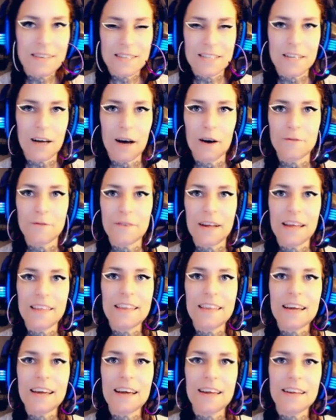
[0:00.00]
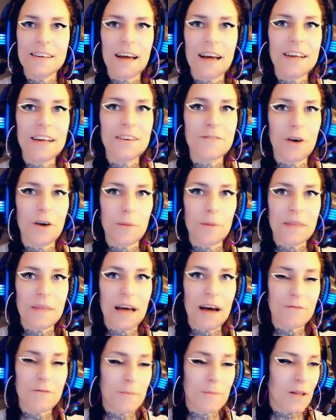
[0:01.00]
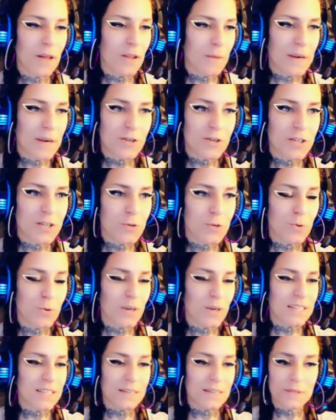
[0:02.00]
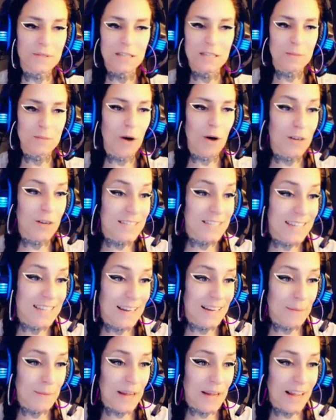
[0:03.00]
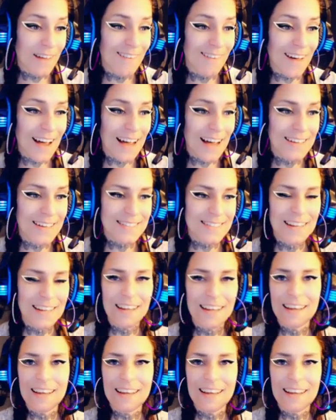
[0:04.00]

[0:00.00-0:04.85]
tough. And I think I developed that from elementary school because I was the smallest kid in my class.